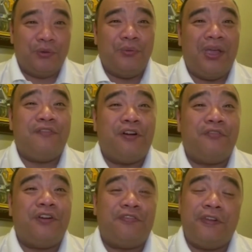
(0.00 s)
We have
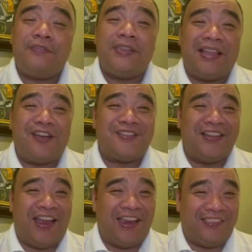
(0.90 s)
over 50,000
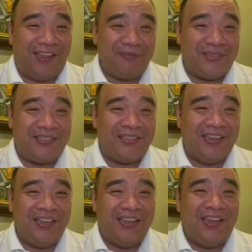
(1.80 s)
items